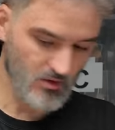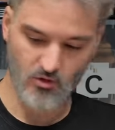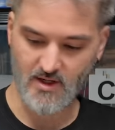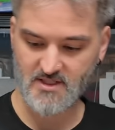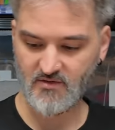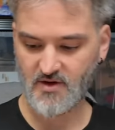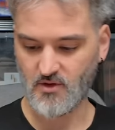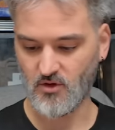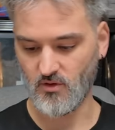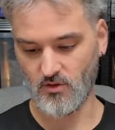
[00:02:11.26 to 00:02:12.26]
Oretta
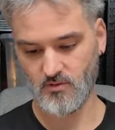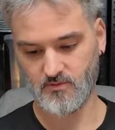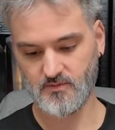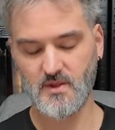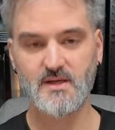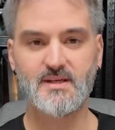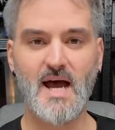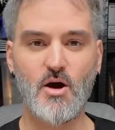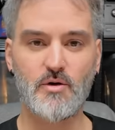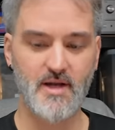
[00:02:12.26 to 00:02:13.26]
Figuero.
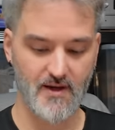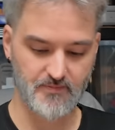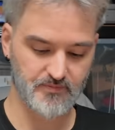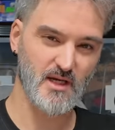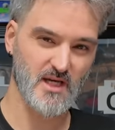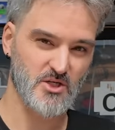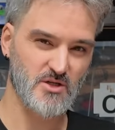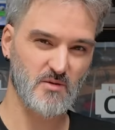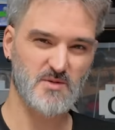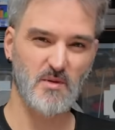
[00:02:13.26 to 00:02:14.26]
Nailed it!
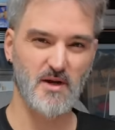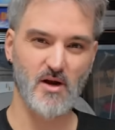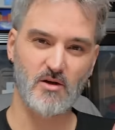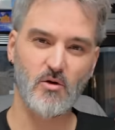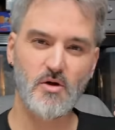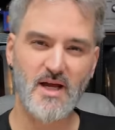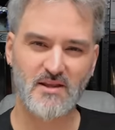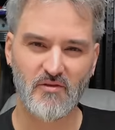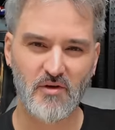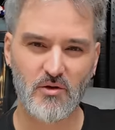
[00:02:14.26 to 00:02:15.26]
Ish. It's probably like
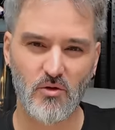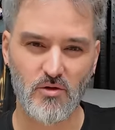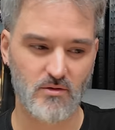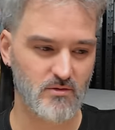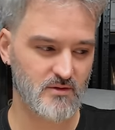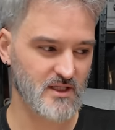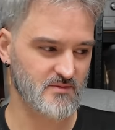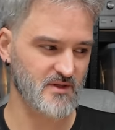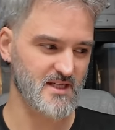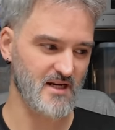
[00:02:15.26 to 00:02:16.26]
Oretta Figuero.
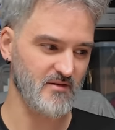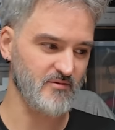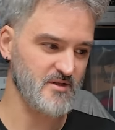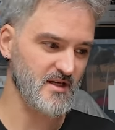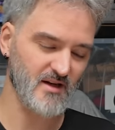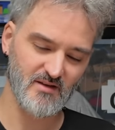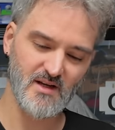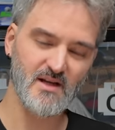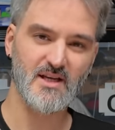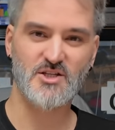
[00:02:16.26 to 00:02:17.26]
That's Italian for a start.
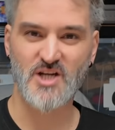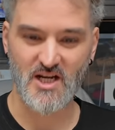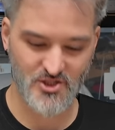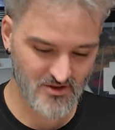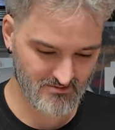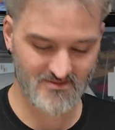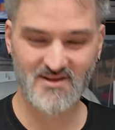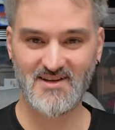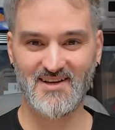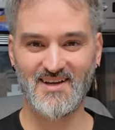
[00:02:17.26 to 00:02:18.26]
It's Czech.
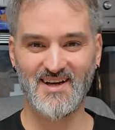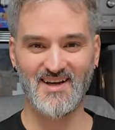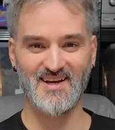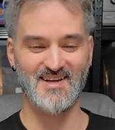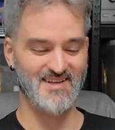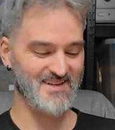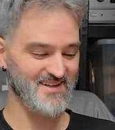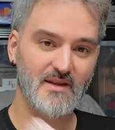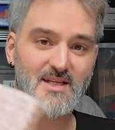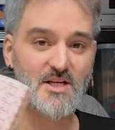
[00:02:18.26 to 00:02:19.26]

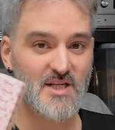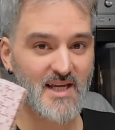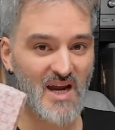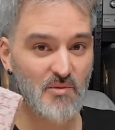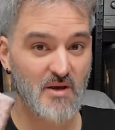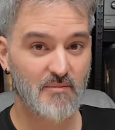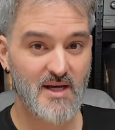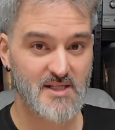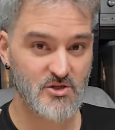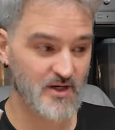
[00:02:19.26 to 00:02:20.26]
This actually came with a
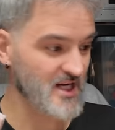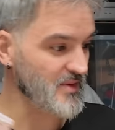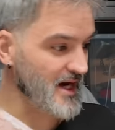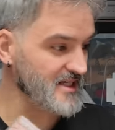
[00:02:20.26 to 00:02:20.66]
message on eBay.